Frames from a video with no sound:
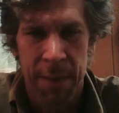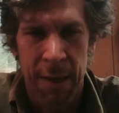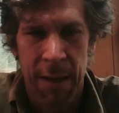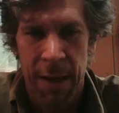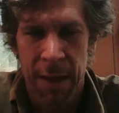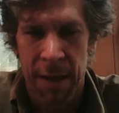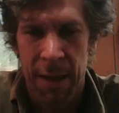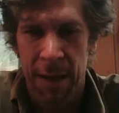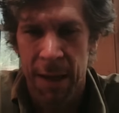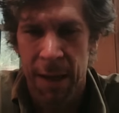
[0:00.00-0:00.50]

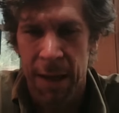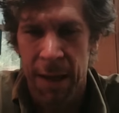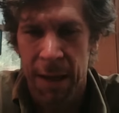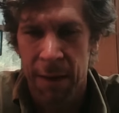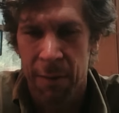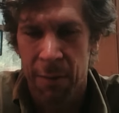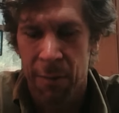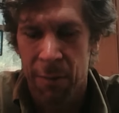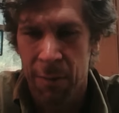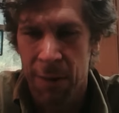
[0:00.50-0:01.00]
and
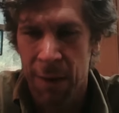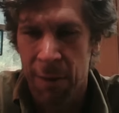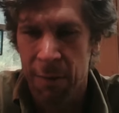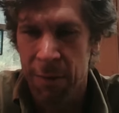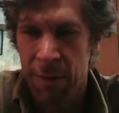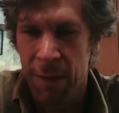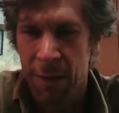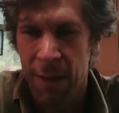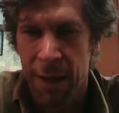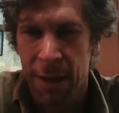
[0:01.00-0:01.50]
and there
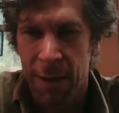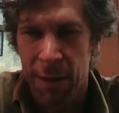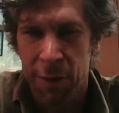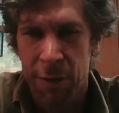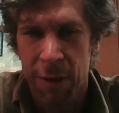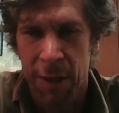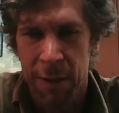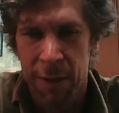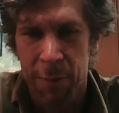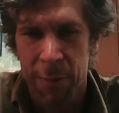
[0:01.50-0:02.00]
was a lot of
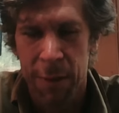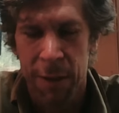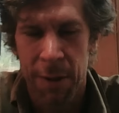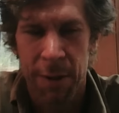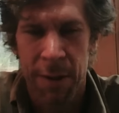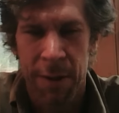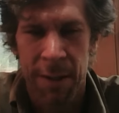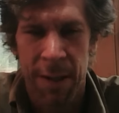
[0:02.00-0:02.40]
trust built